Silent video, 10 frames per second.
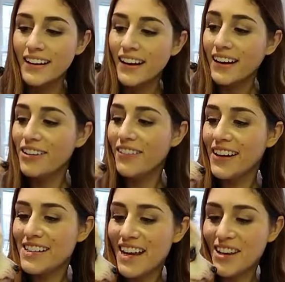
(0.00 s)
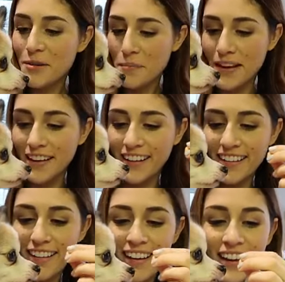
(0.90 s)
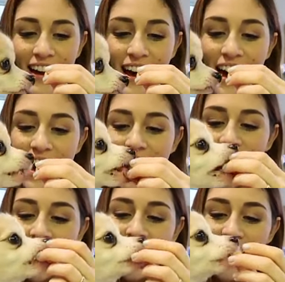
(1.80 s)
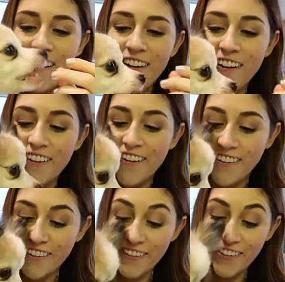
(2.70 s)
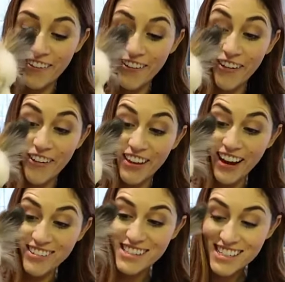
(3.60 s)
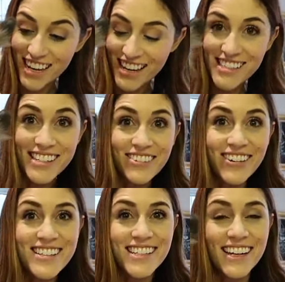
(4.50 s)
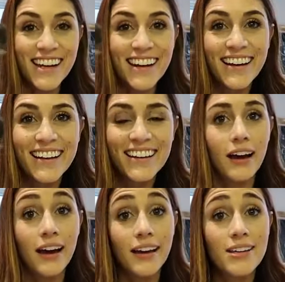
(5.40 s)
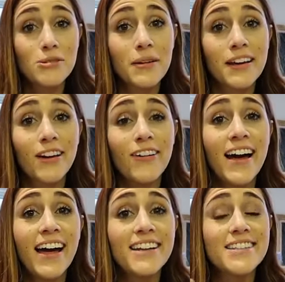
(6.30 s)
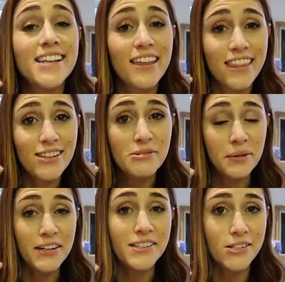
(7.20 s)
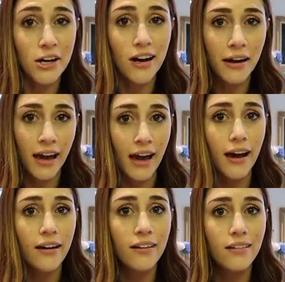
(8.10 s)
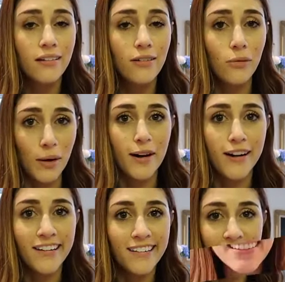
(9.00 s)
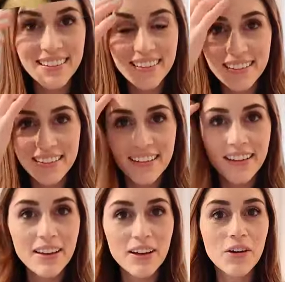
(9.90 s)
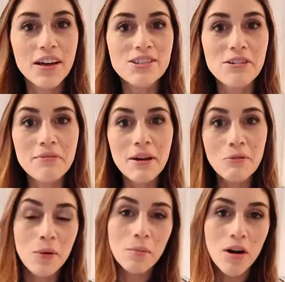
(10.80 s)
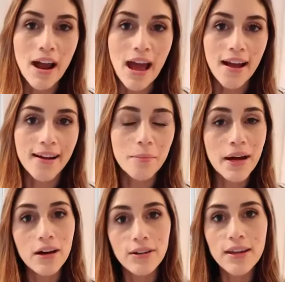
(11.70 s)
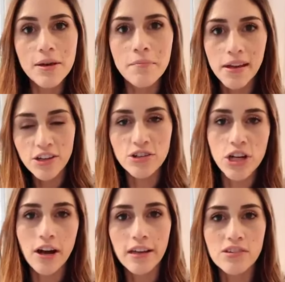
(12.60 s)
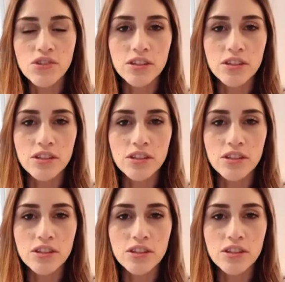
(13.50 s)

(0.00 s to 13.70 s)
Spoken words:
Hi, you want to take your pill? Oh, that was tasty, wasn't it? I guess we can go ahead and say this one is a dog hack winner. Okay, so I read one more hack about making your dog eat